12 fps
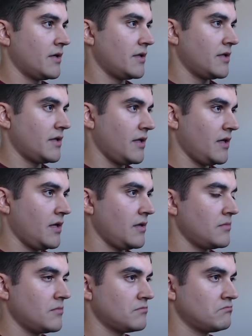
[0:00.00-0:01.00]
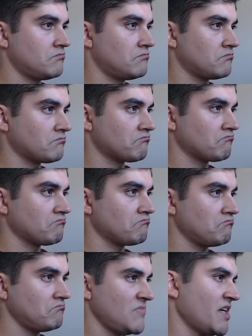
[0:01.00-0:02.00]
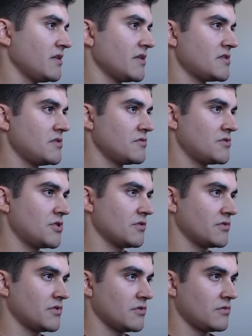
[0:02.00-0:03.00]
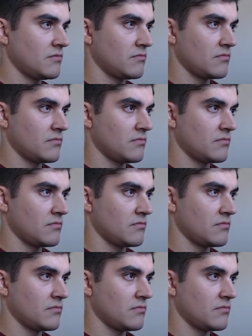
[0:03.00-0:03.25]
The name, yeah, let's use John Doe.